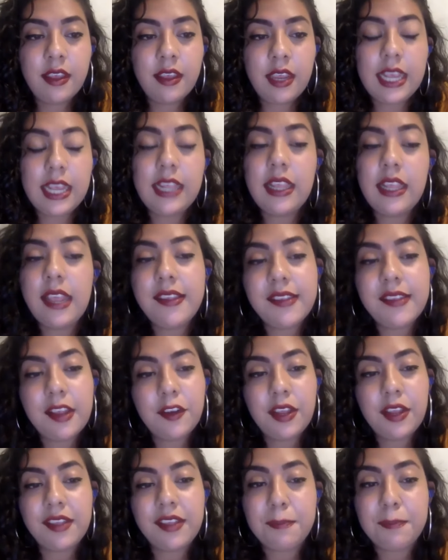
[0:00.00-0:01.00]
he lays
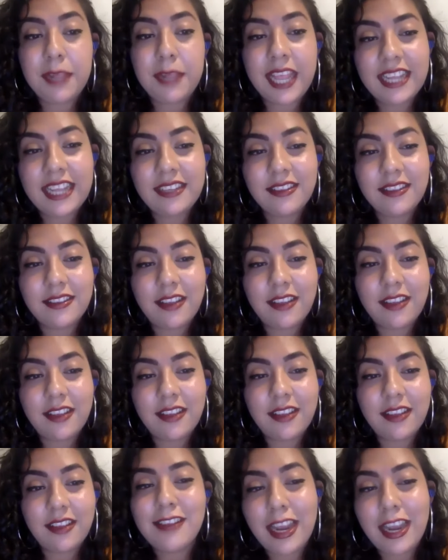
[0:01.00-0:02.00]
out his plans on
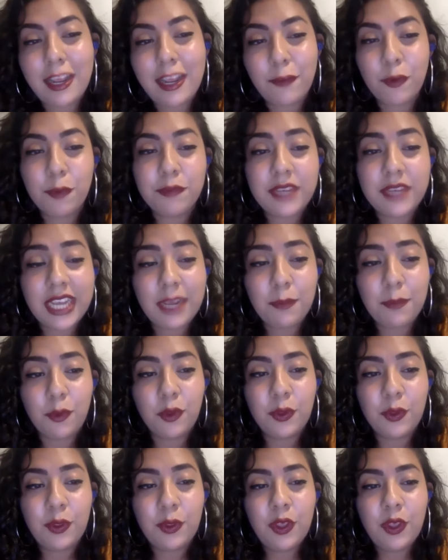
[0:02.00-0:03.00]
the dining room
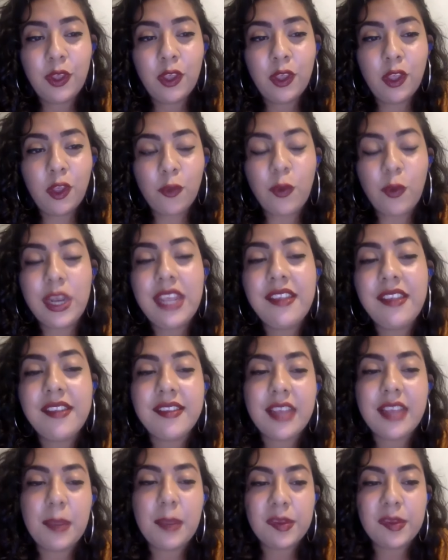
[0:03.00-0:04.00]
table when he
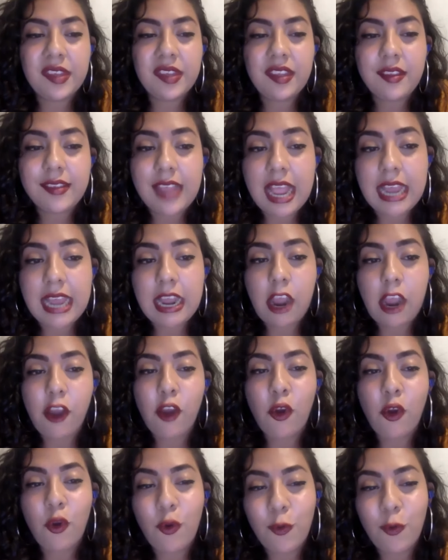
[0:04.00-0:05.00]
steps inside our
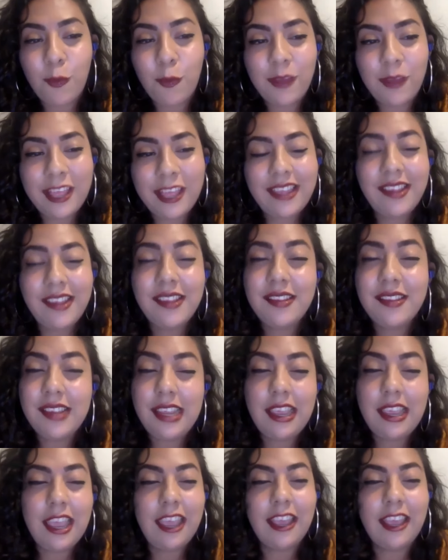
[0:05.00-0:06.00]
home,
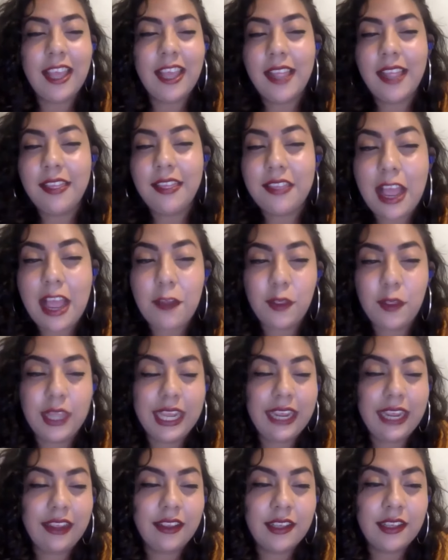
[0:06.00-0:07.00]
singing
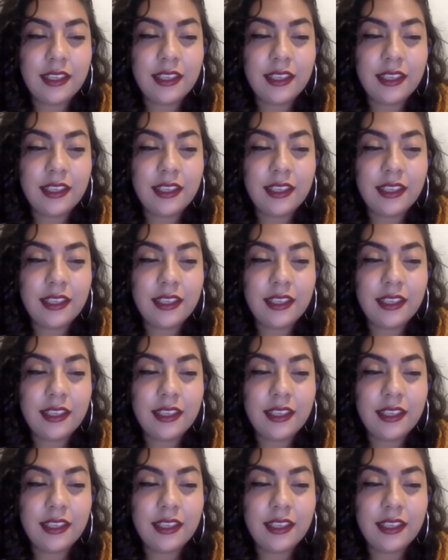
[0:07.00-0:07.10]
loudly.